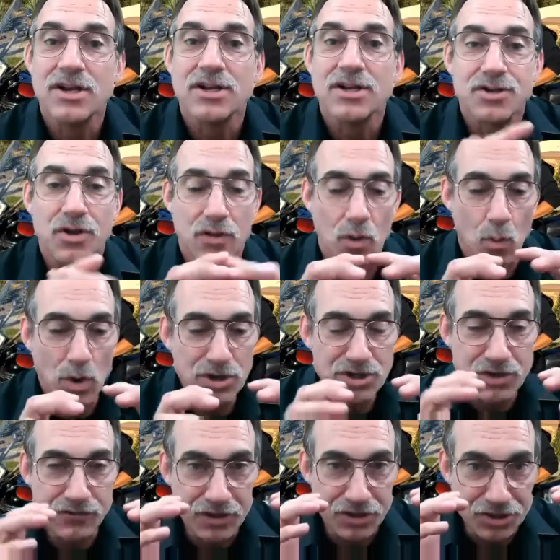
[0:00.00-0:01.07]
So that once
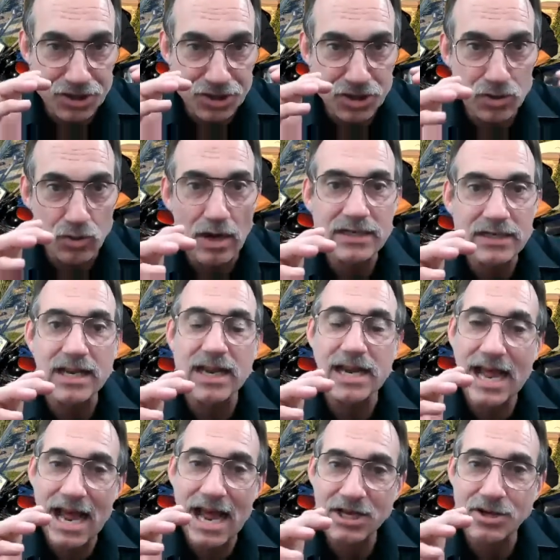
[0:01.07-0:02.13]
you've constructed an
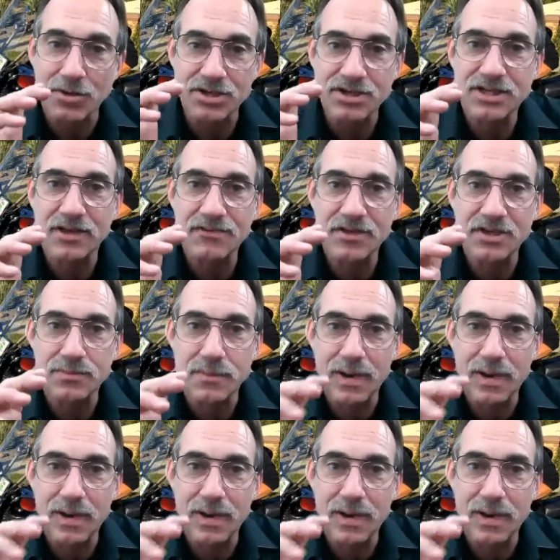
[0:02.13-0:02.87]
accurate stiffness